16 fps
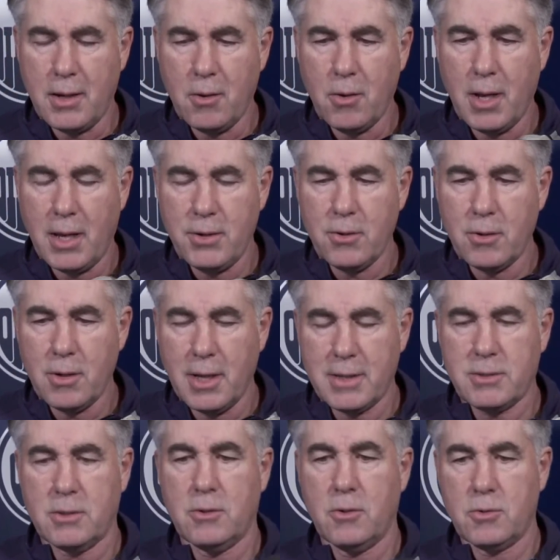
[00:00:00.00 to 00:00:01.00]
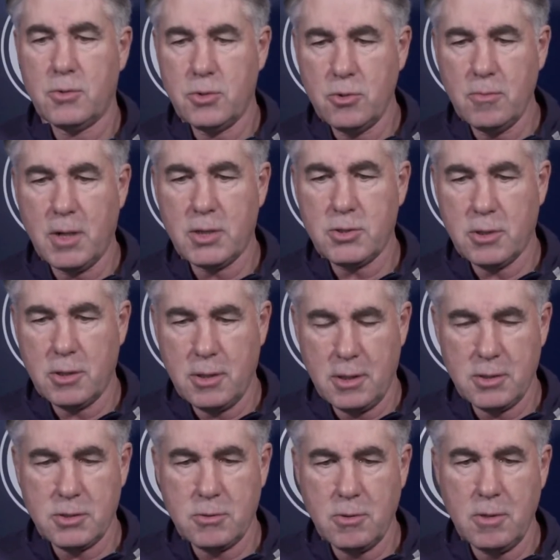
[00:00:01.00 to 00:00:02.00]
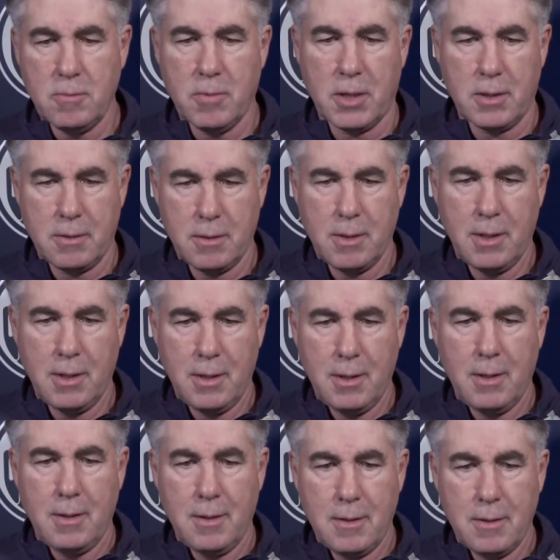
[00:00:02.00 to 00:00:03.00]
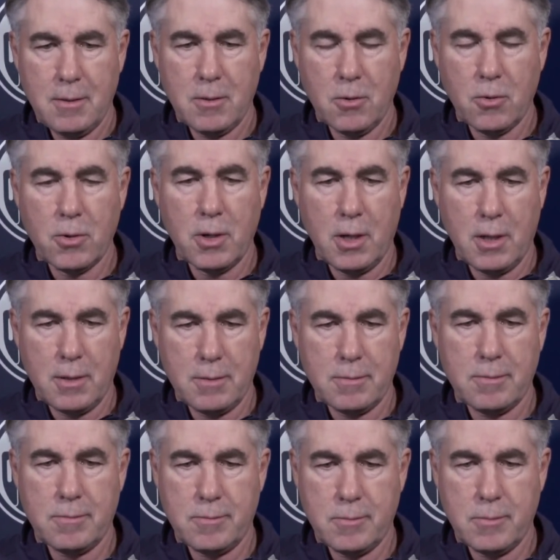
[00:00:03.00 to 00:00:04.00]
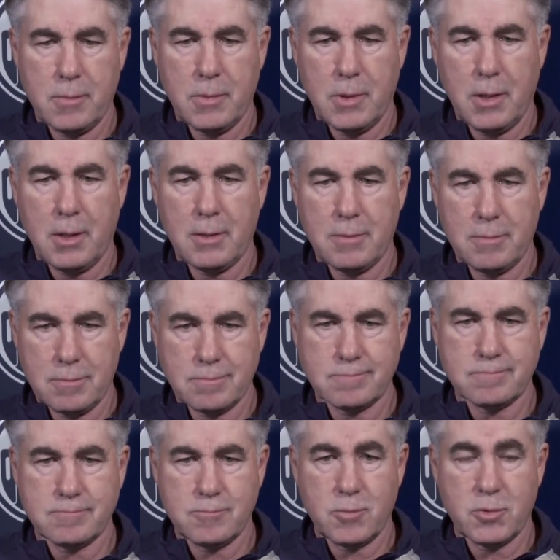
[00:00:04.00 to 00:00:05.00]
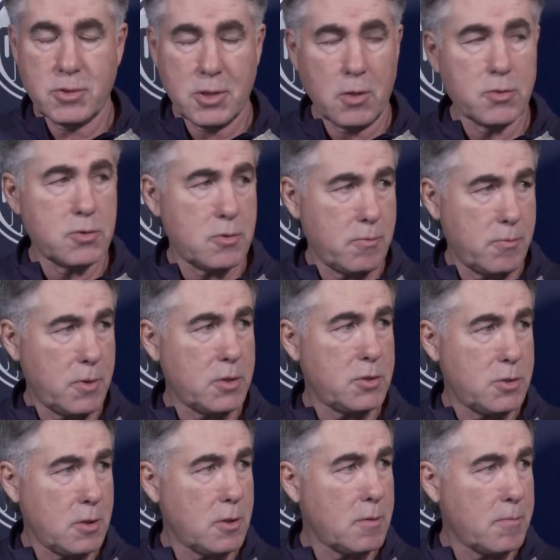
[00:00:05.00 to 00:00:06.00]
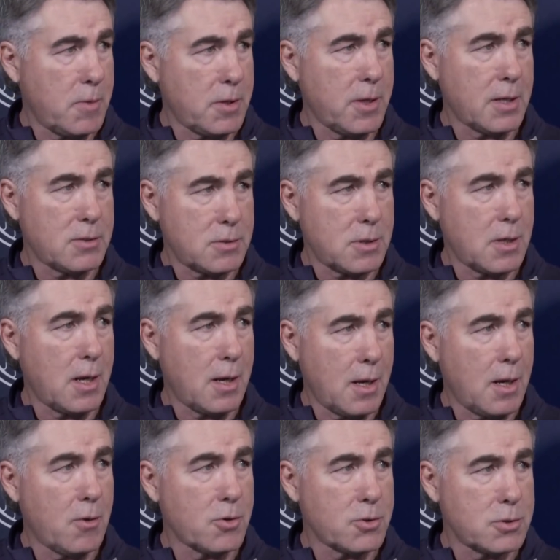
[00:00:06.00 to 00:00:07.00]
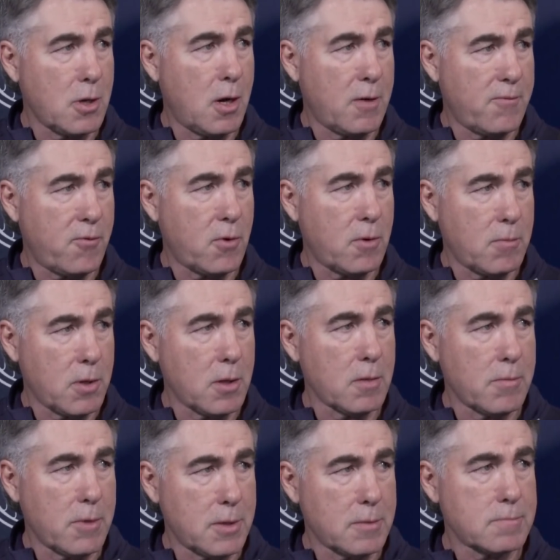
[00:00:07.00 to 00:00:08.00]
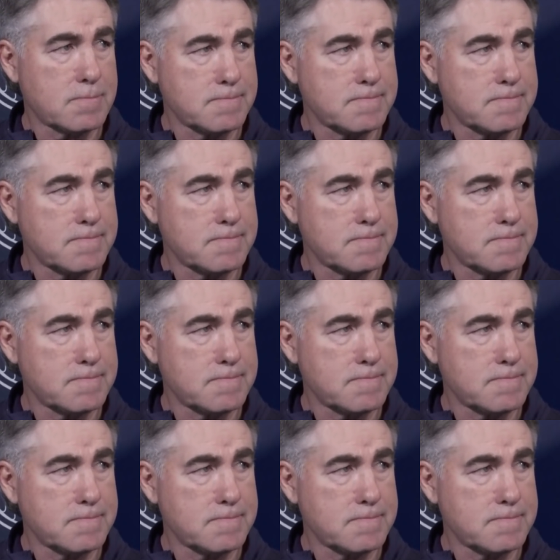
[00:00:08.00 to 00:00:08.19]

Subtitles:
I don't like to go too much on history, but going on results from this year, but that's kind of how it's gone for him a little bit.